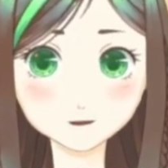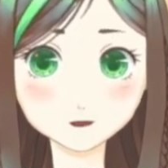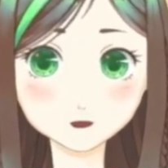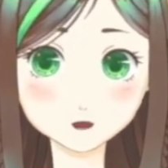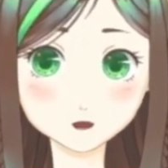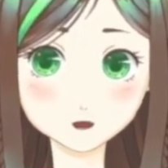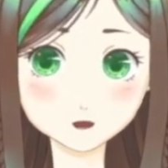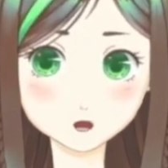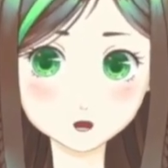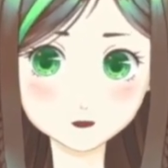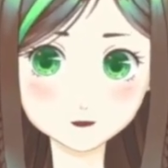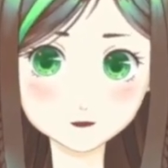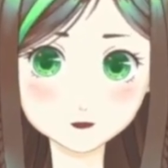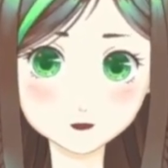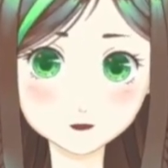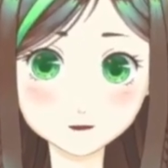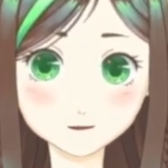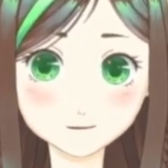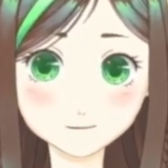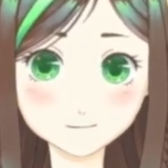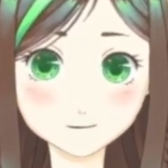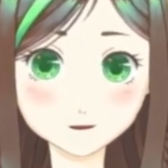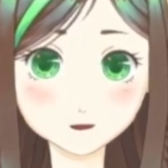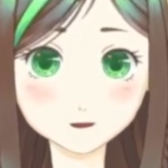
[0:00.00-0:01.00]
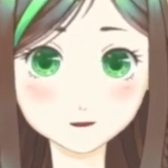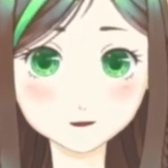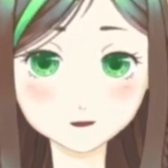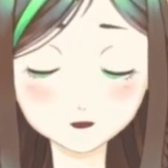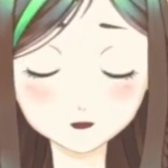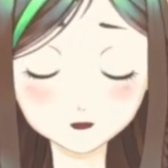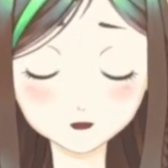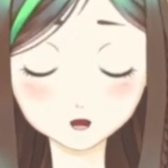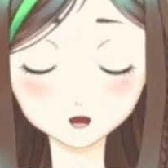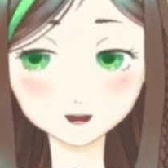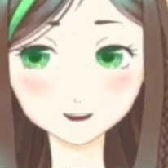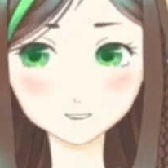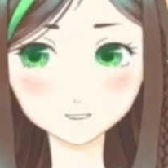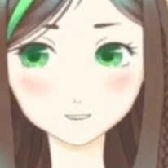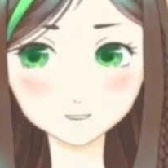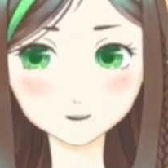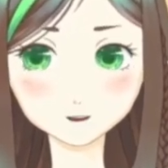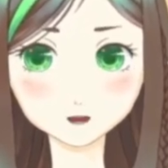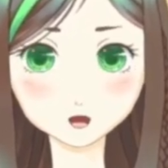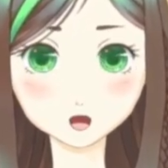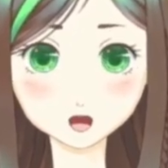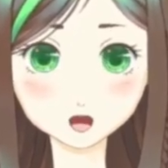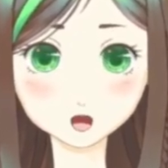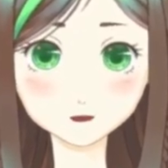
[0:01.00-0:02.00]
on the overall design and the
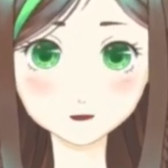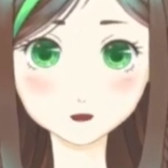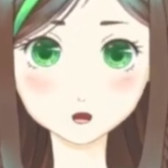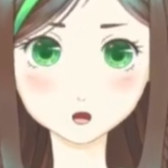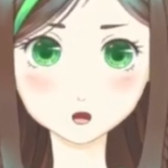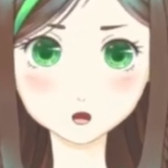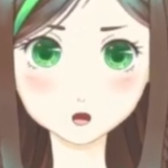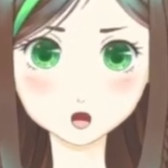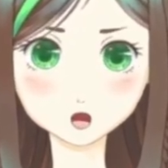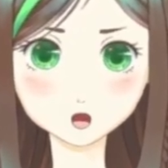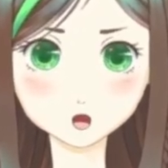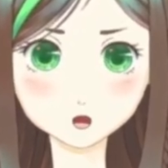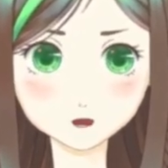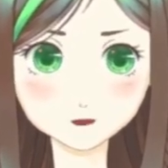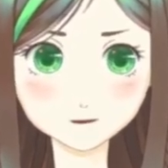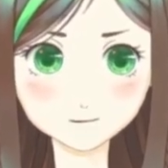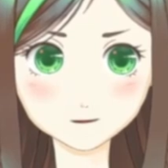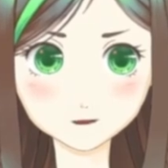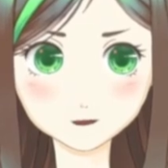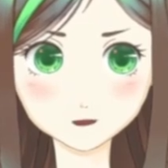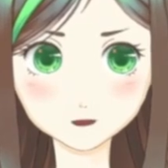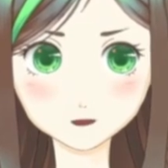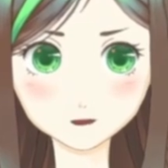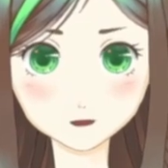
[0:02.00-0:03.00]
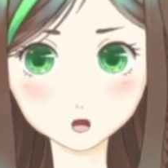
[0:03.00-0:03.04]
shapes and colors first.